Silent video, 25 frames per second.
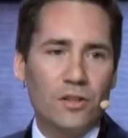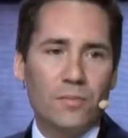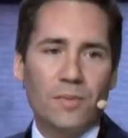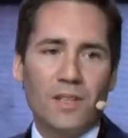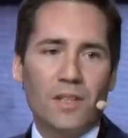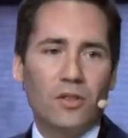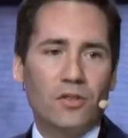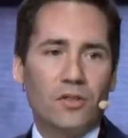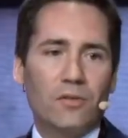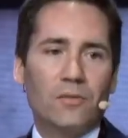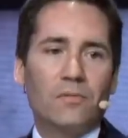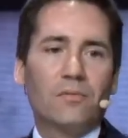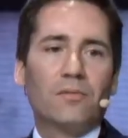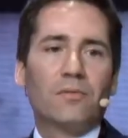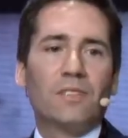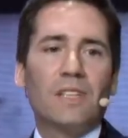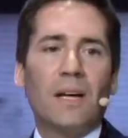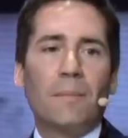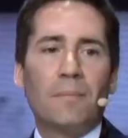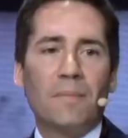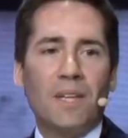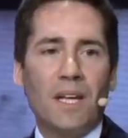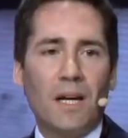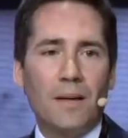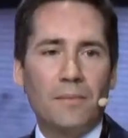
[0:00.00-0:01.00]
because
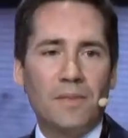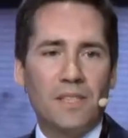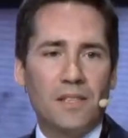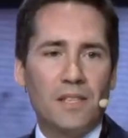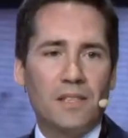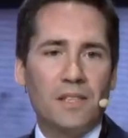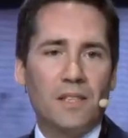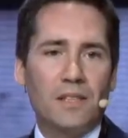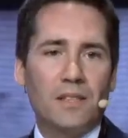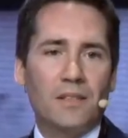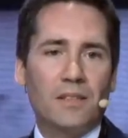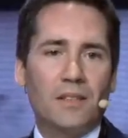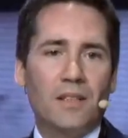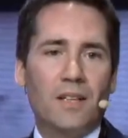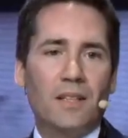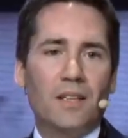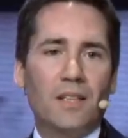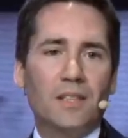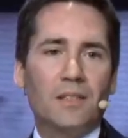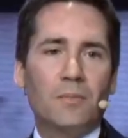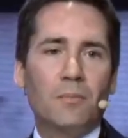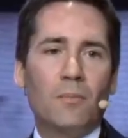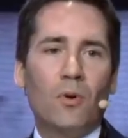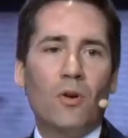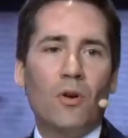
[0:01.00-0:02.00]
sometimes it
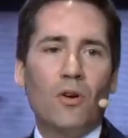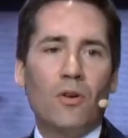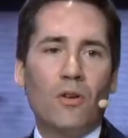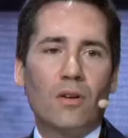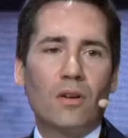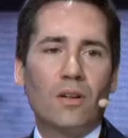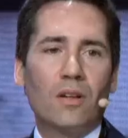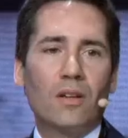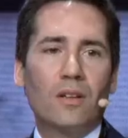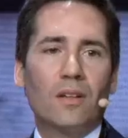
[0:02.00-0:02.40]
is more